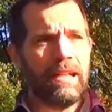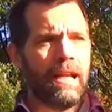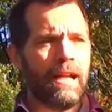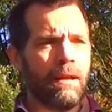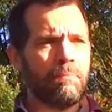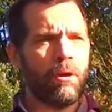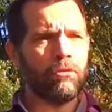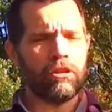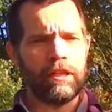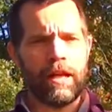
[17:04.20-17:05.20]
And I
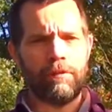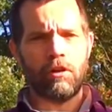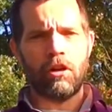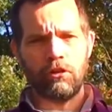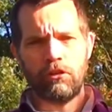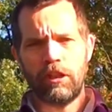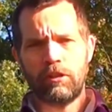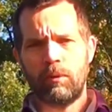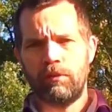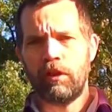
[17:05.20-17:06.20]
mostly have
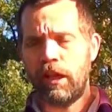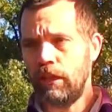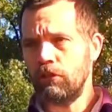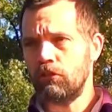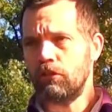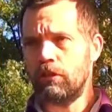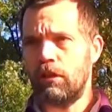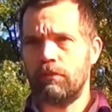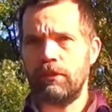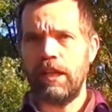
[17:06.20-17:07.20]
contact with kings
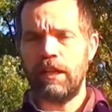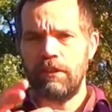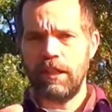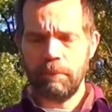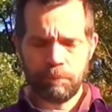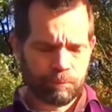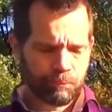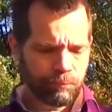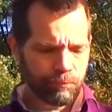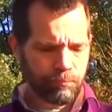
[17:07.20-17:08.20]
of the area,
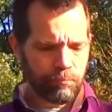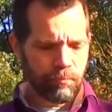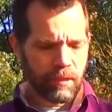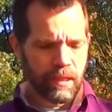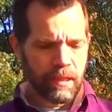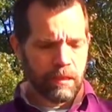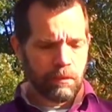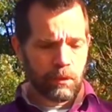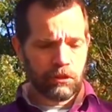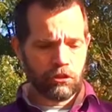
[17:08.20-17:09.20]

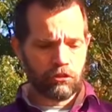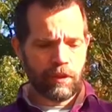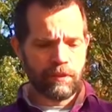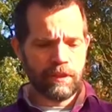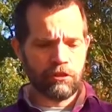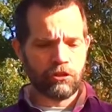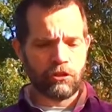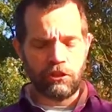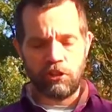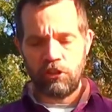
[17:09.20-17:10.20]
which is very
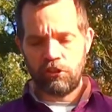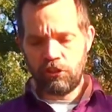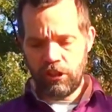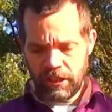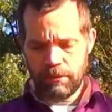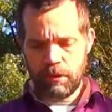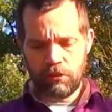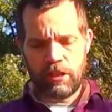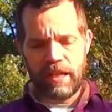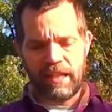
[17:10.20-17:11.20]
strategic
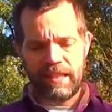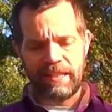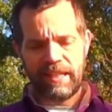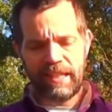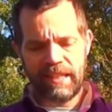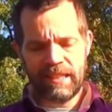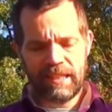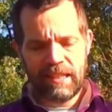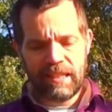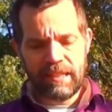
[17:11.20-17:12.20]
because they
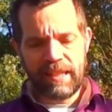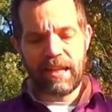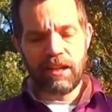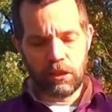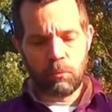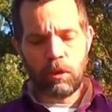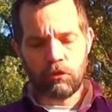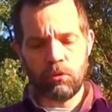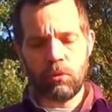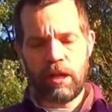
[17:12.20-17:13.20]
are the
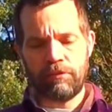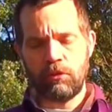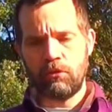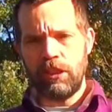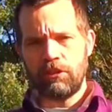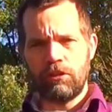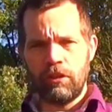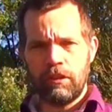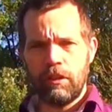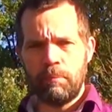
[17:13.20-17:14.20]
ones who have to teach
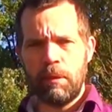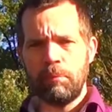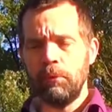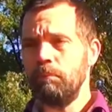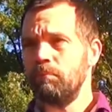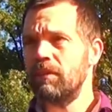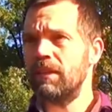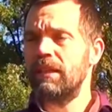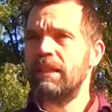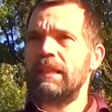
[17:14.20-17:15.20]
the people.
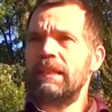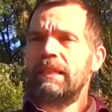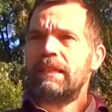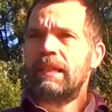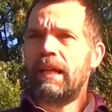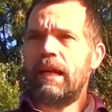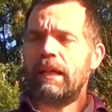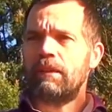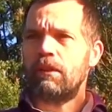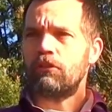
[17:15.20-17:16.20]

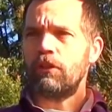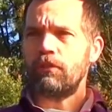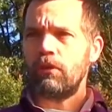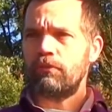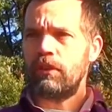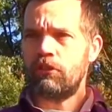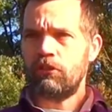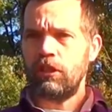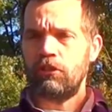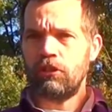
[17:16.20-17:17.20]
And several of these
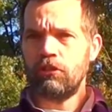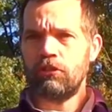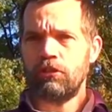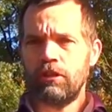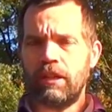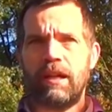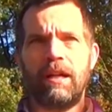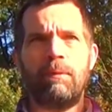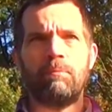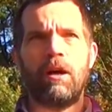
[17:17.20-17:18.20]
teachers
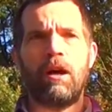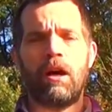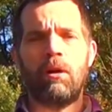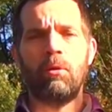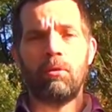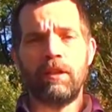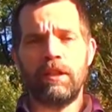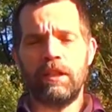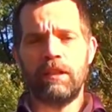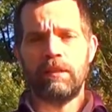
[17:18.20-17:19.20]
they
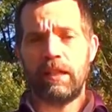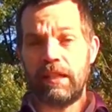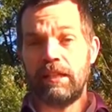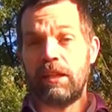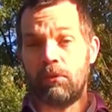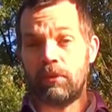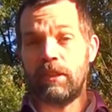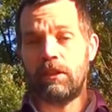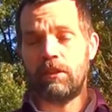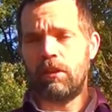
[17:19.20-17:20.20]
already